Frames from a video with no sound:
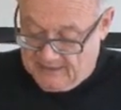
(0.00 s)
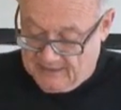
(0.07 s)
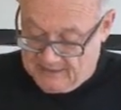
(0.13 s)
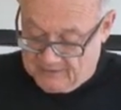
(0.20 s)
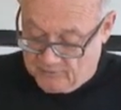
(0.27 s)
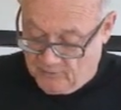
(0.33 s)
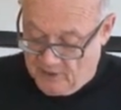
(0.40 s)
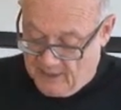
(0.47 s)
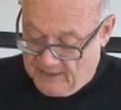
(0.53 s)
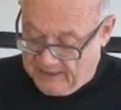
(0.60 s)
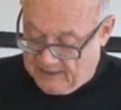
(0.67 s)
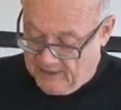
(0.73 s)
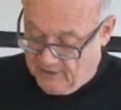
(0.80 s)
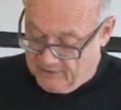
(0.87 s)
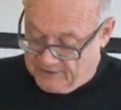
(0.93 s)
is wrong
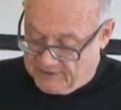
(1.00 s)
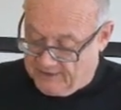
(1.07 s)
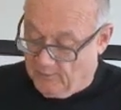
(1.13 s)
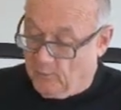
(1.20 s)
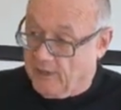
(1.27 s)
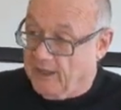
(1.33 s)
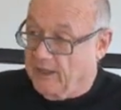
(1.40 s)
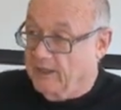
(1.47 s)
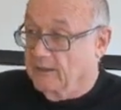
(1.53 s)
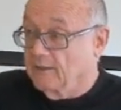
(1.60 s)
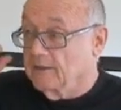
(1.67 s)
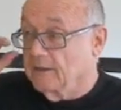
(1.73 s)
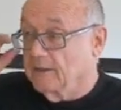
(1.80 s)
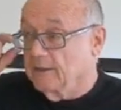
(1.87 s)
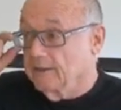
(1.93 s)
here somewhere
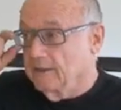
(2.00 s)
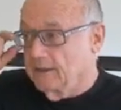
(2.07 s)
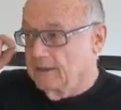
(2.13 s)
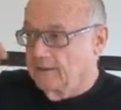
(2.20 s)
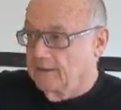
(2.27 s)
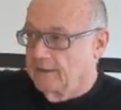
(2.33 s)
in the